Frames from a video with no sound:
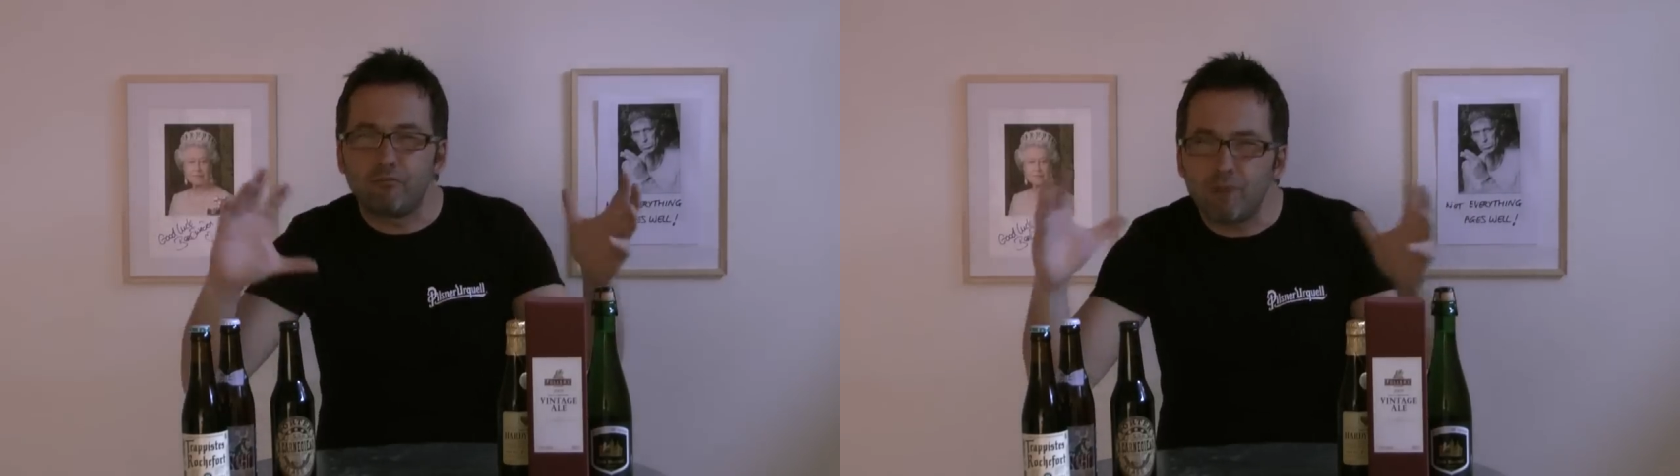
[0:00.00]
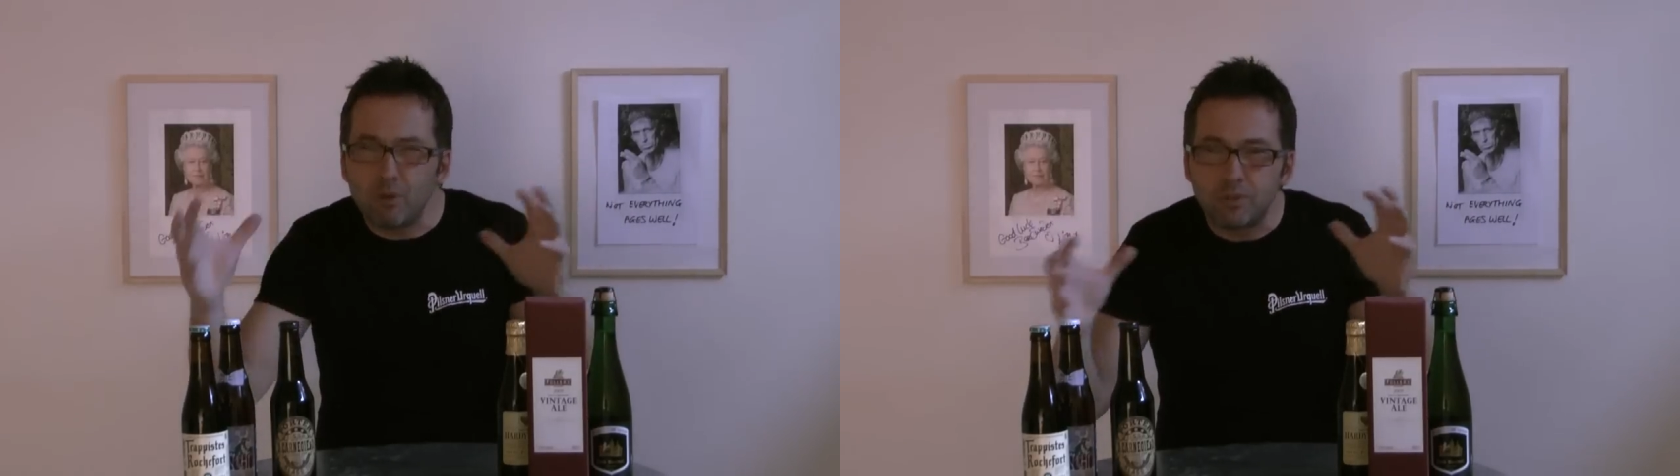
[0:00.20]

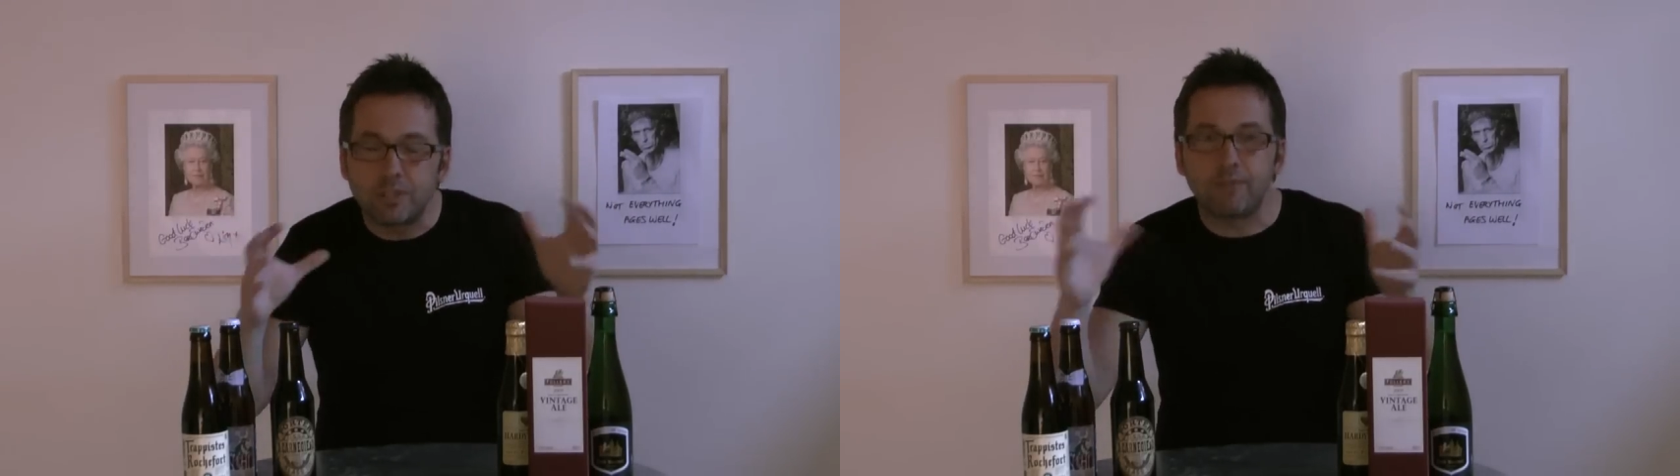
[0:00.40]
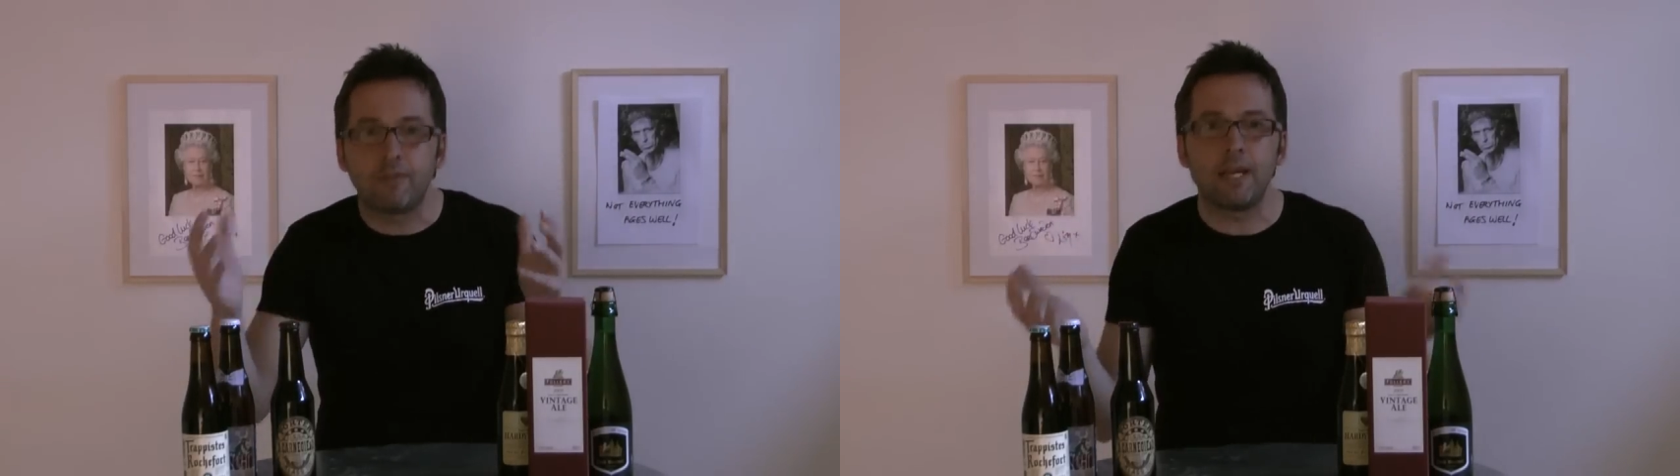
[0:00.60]

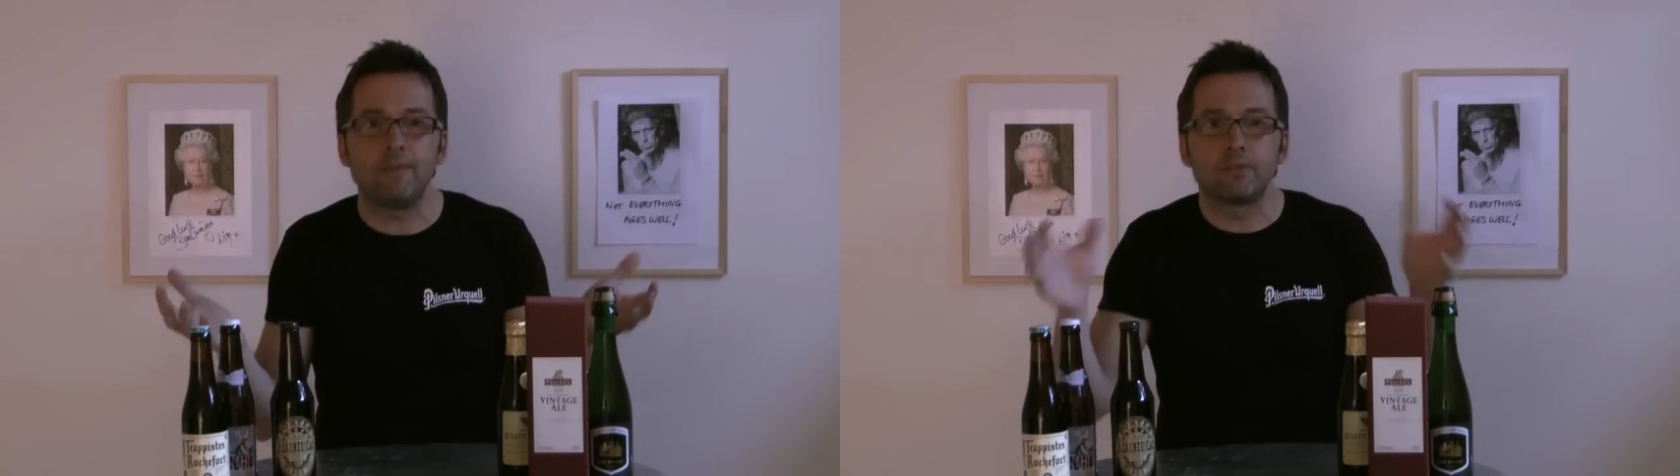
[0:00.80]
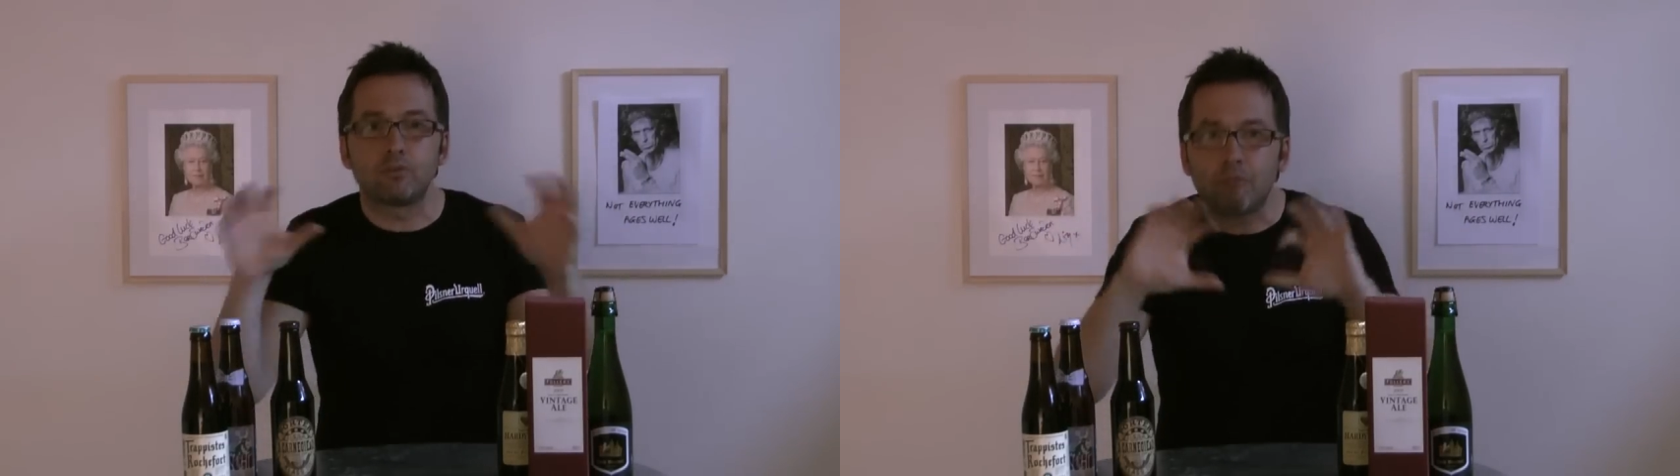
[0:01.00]
roasted
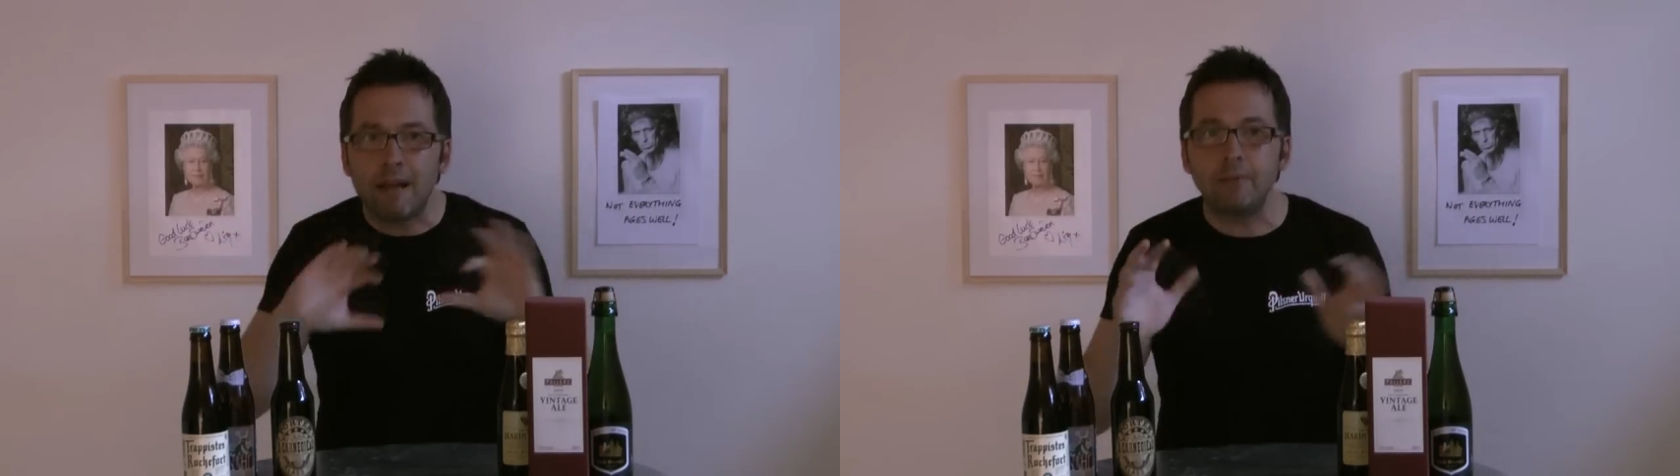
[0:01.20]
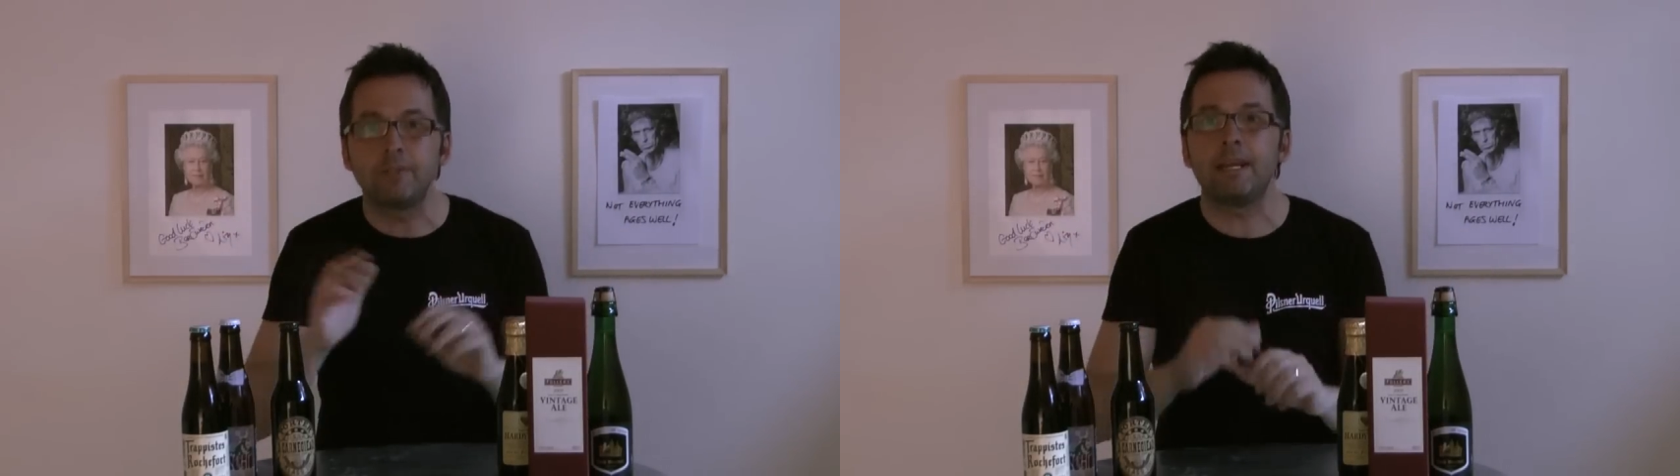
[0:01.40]
flavours had
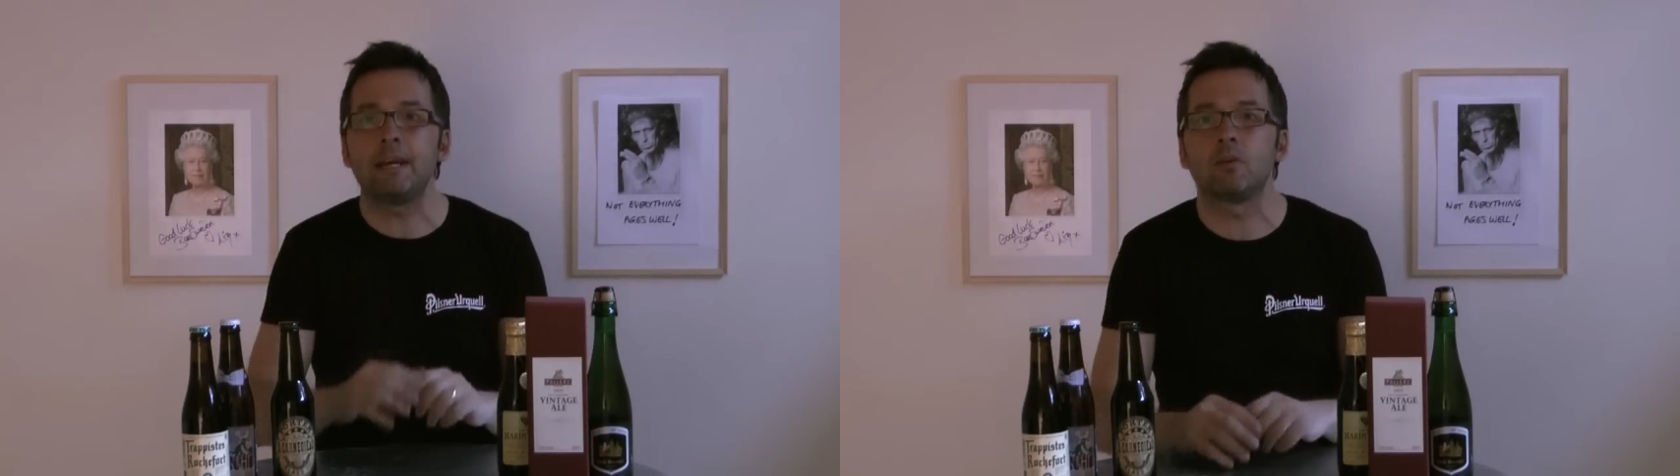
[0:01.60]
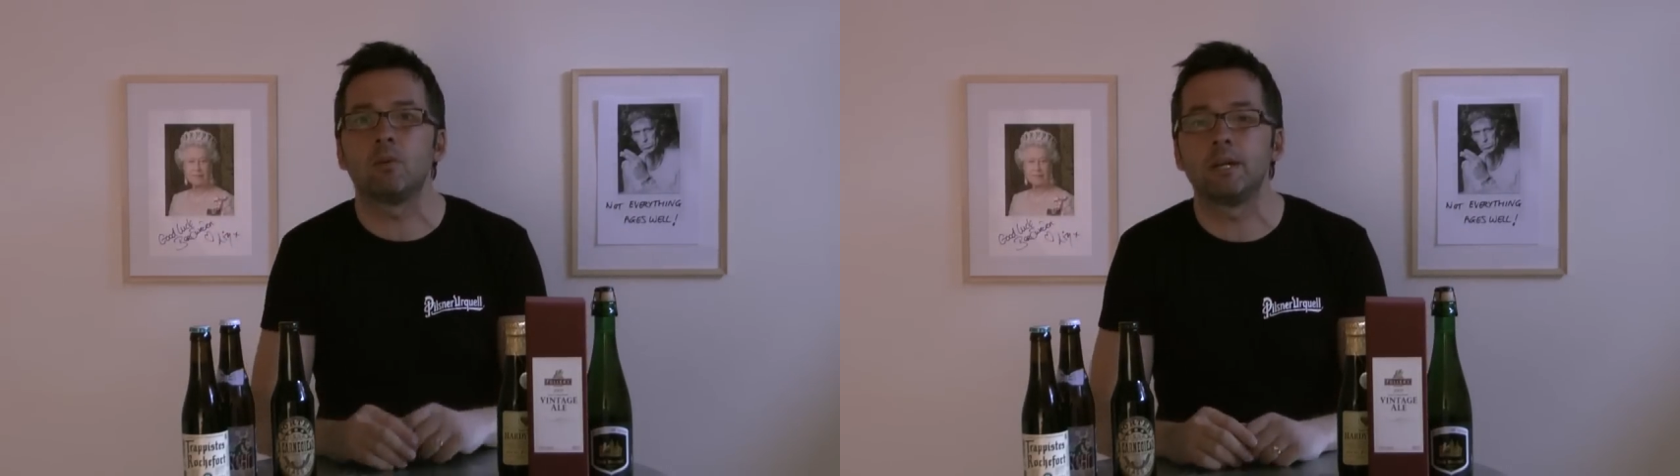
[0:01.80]
rounded
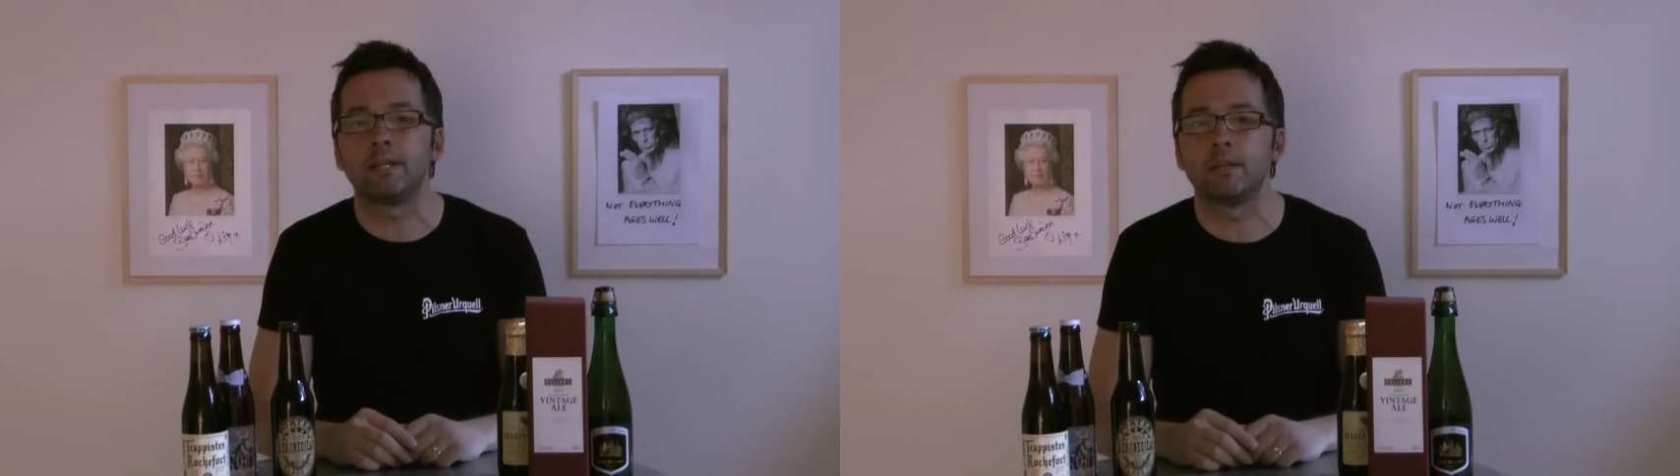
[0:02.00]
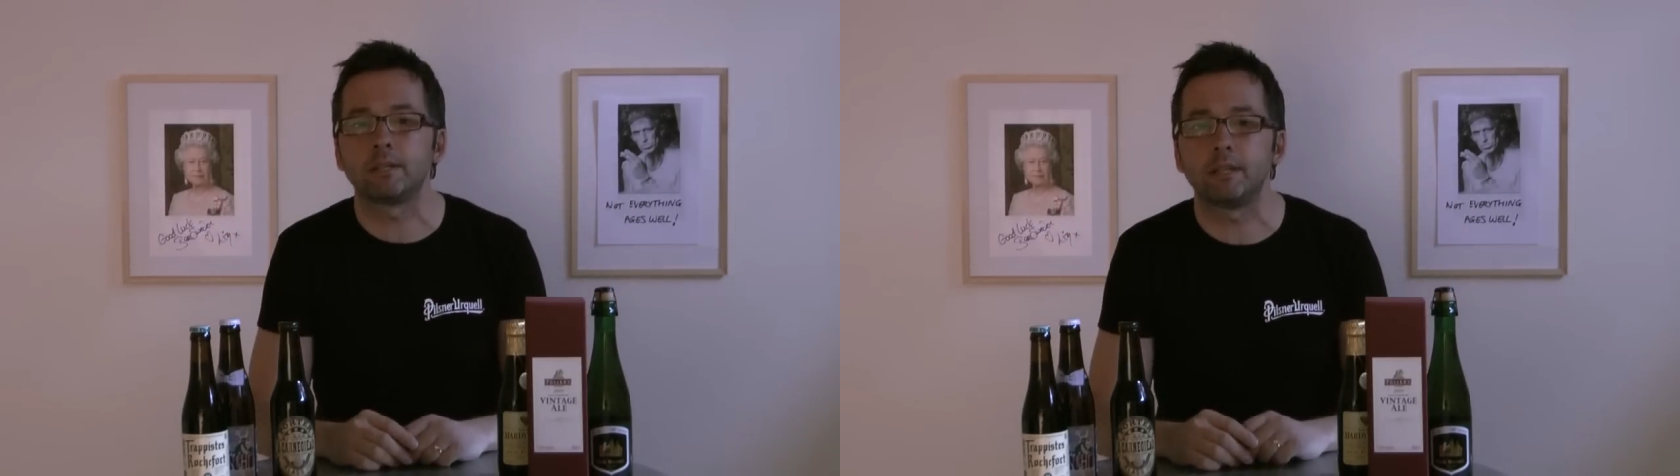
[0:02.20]
out
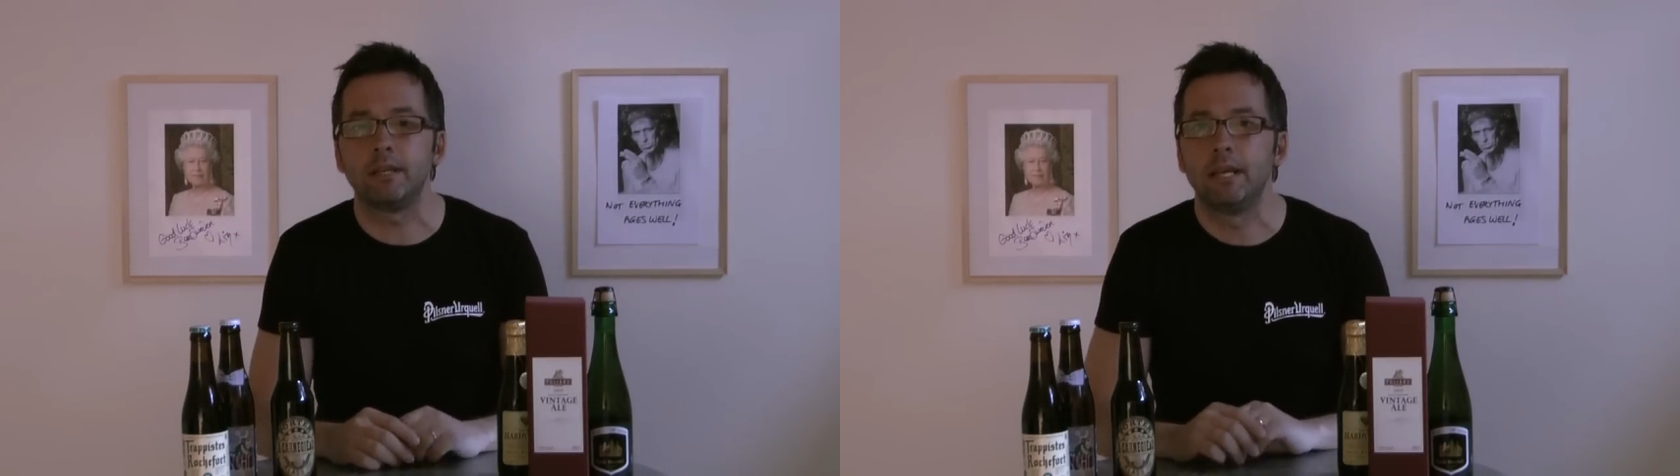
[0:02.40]
quite nicely.